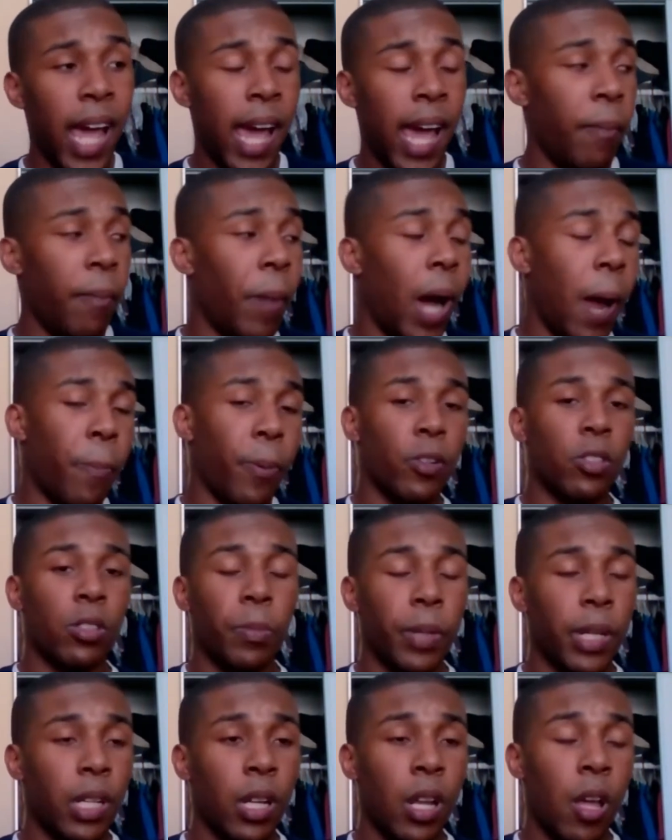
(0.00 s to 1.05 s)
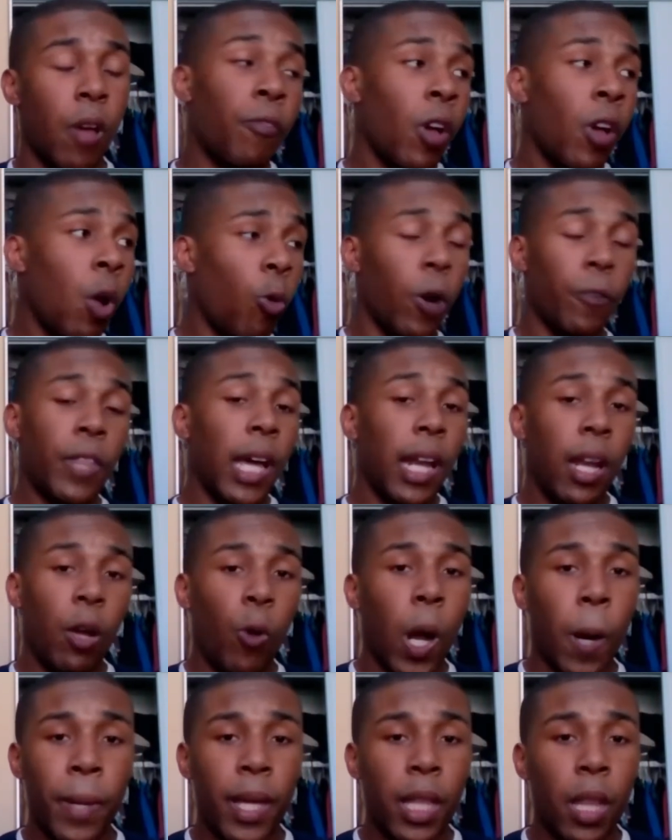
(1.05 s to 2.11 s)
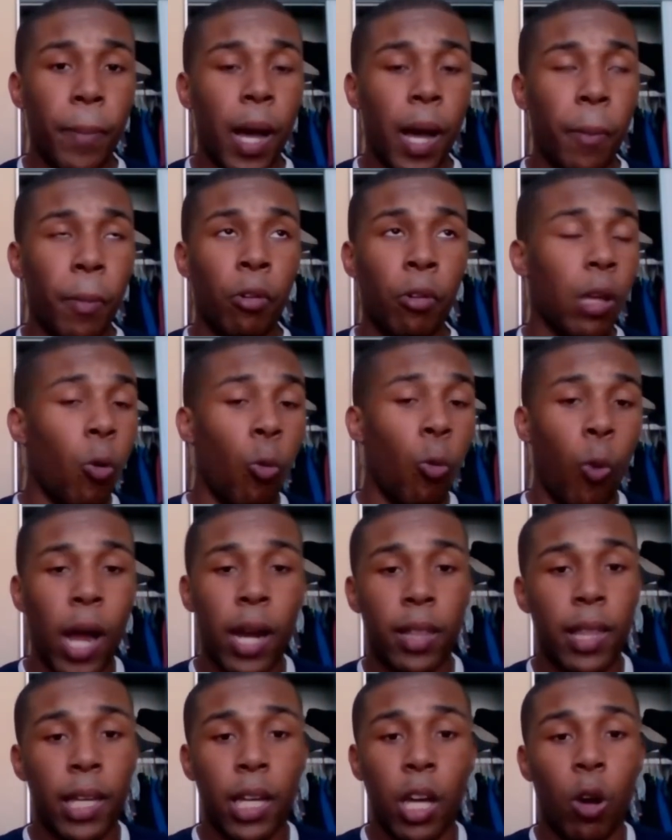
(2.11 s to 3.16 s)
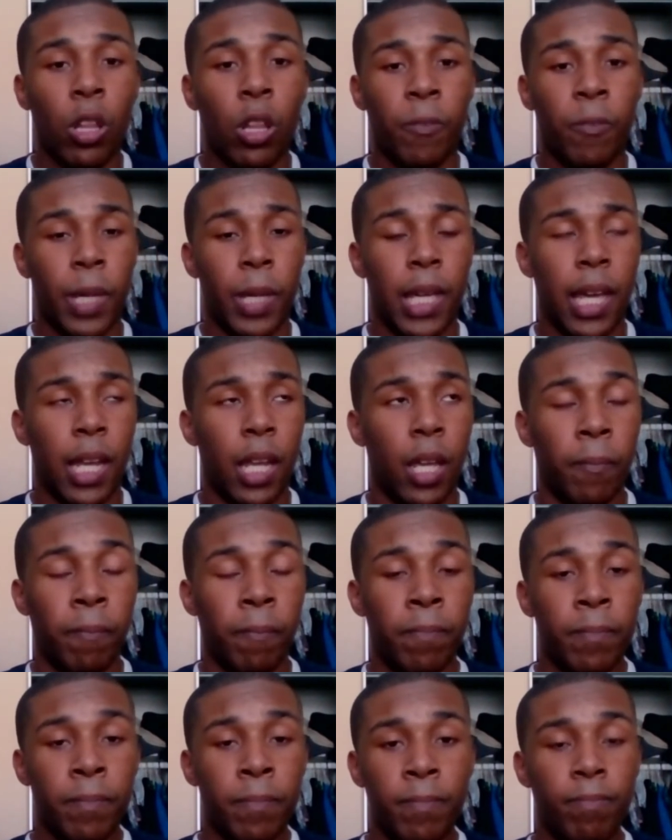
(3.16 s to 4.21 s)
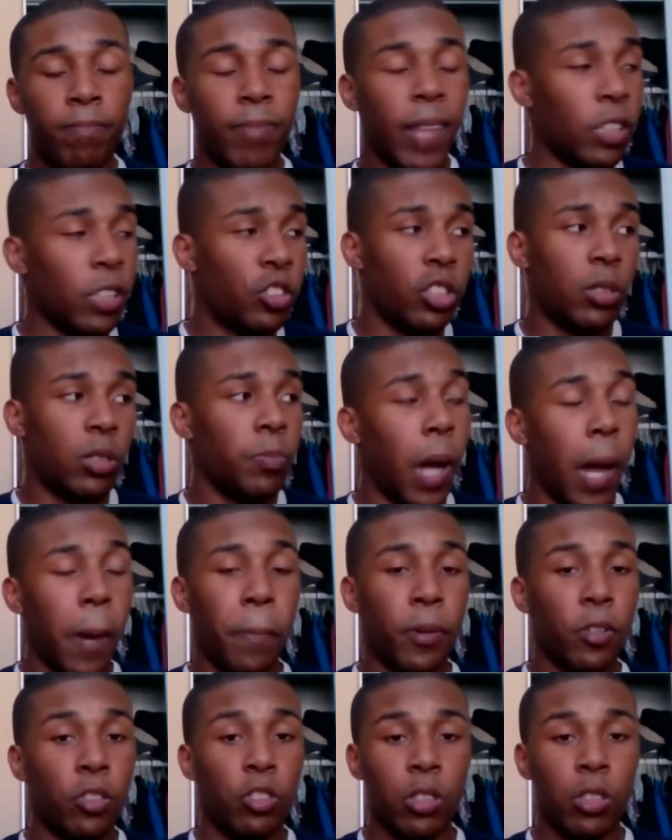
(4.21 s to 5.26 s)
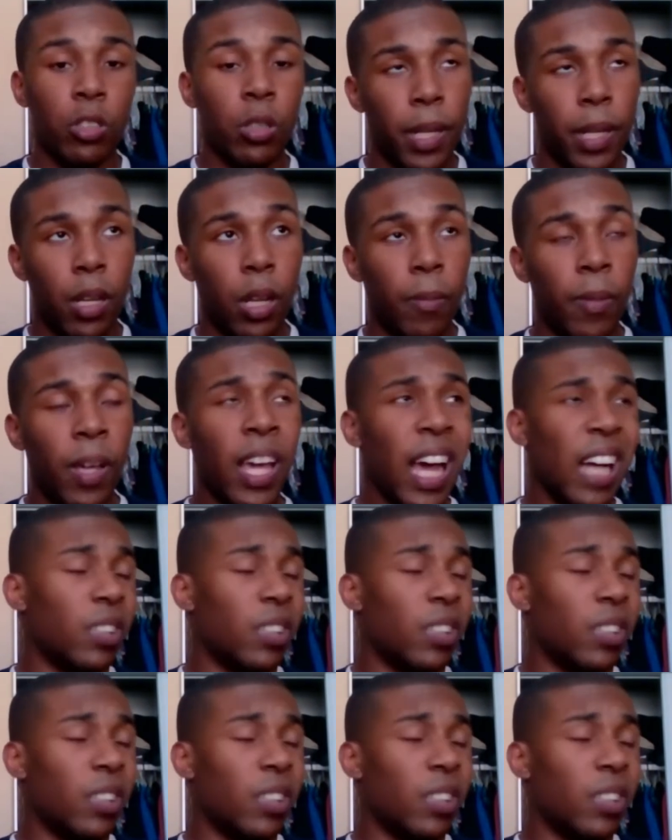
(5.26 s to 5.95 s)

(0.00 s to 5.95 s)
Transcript: And my personal opinion is, well, if they didn't want to be in the bubble, then why did they go in the beginning? That's just my personal opinion.